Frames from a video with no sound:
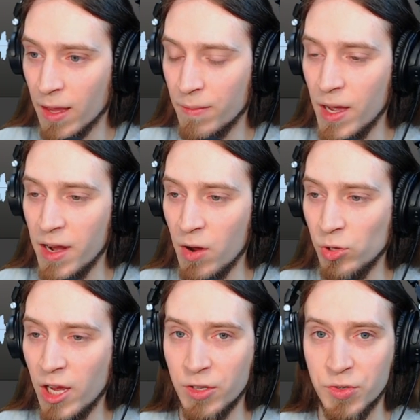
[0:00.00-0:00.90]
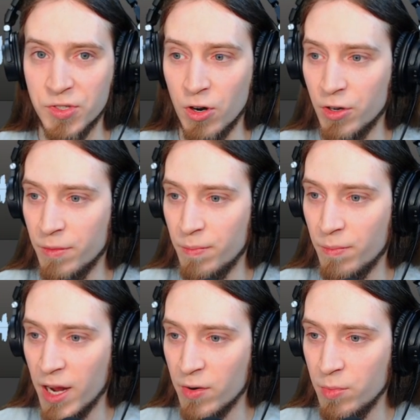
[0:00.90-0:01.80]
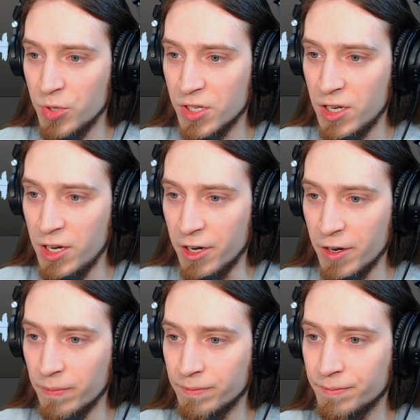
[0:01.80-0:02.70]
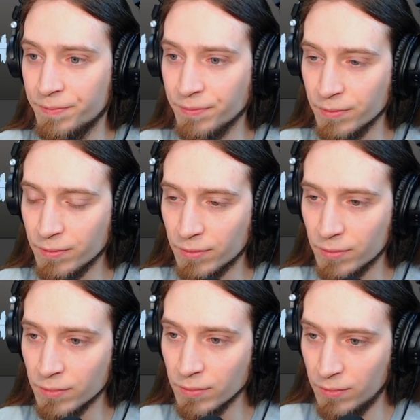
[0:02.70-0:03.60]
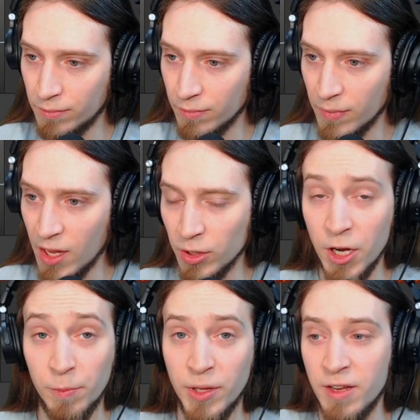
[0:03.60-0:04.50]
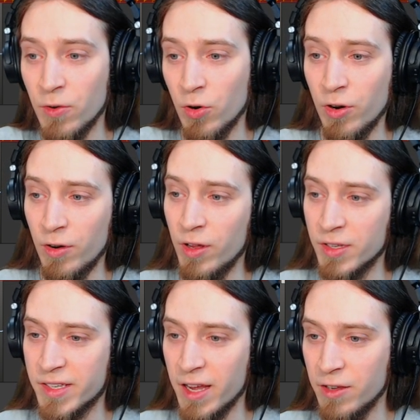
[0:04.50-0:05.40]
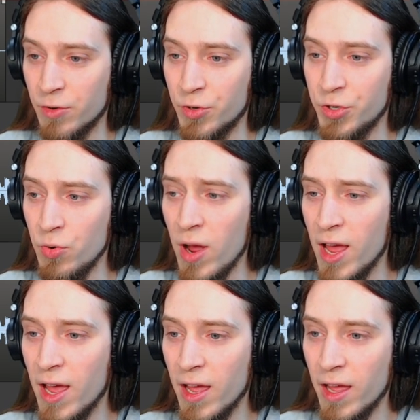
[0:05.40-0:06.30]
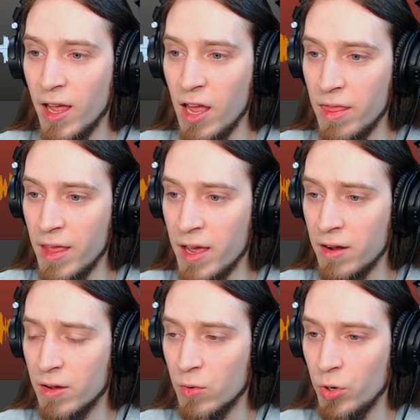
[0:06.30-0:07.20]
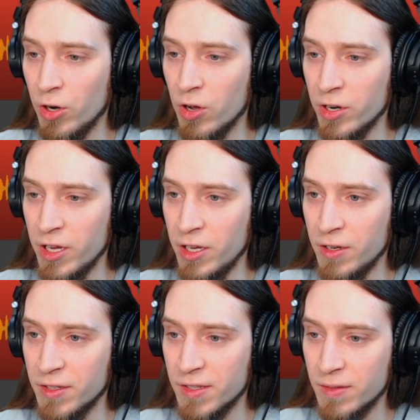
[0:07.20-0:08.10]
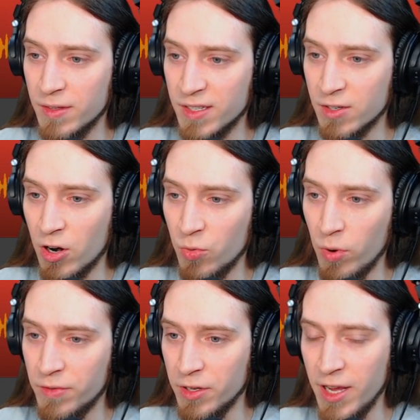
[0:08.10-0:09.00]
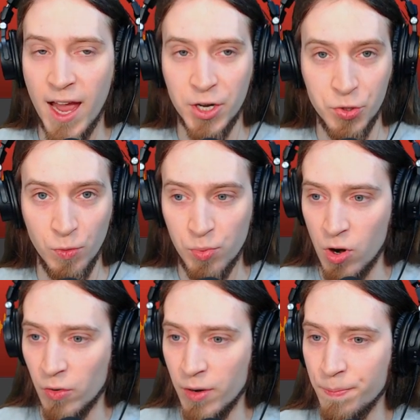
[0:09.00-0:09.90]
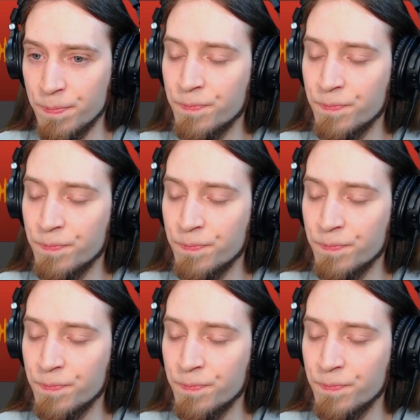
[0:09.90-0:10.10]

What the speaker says: And I would like to start the background music here. Now let it play for a second or two. And then we're gonna start with the actual program.